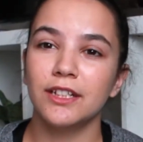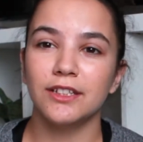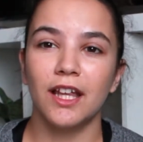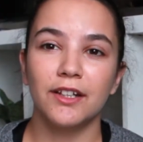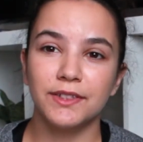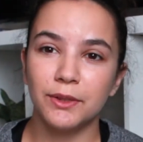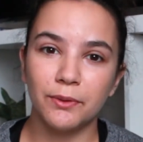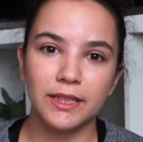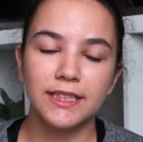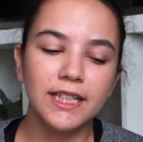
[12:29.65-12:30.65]
She does a lot of
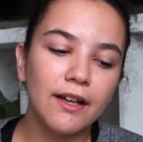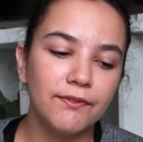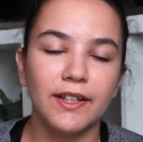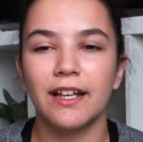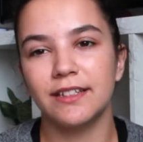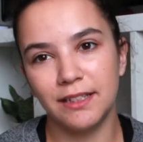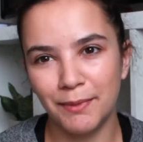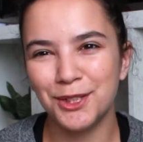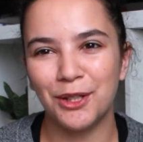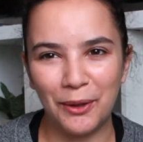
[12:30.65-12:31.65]
zero waste stuff, and I did
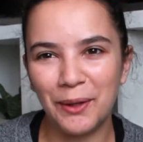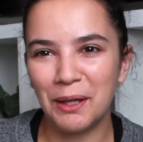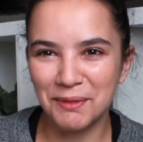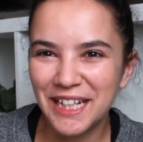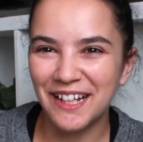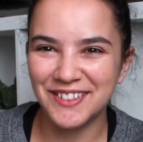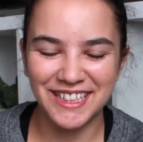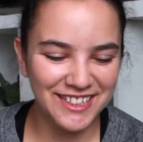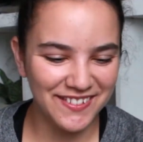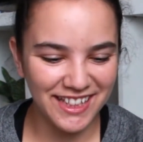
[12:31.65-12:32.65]
mention her a couple times
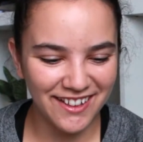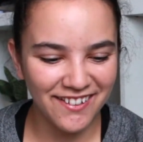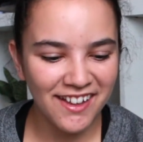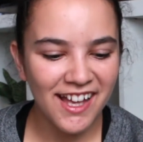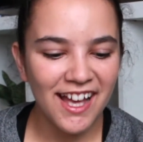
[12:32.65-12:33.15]
in this video.